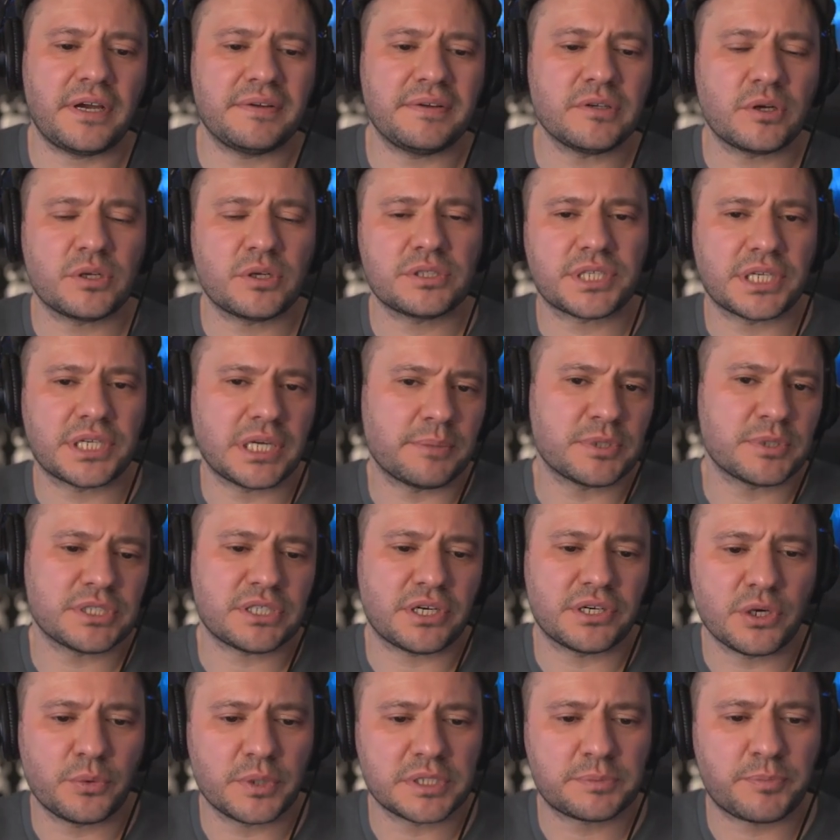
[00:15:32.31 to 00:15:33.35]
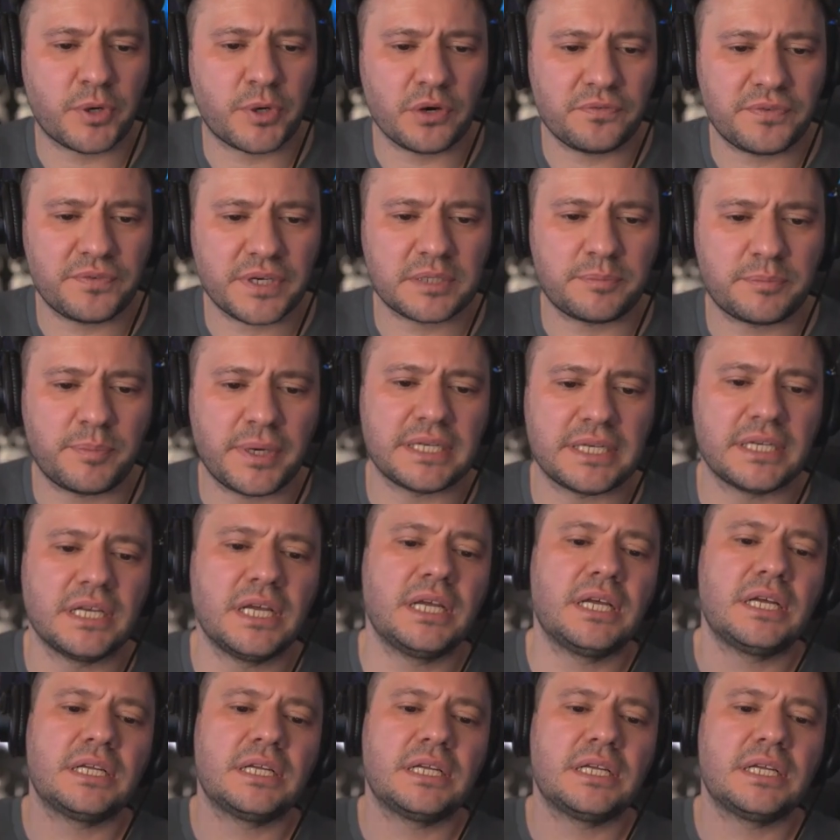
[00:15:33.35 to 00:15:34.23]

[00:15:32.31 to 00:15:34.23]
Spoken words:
I noticed the numbers aren't always perfect, but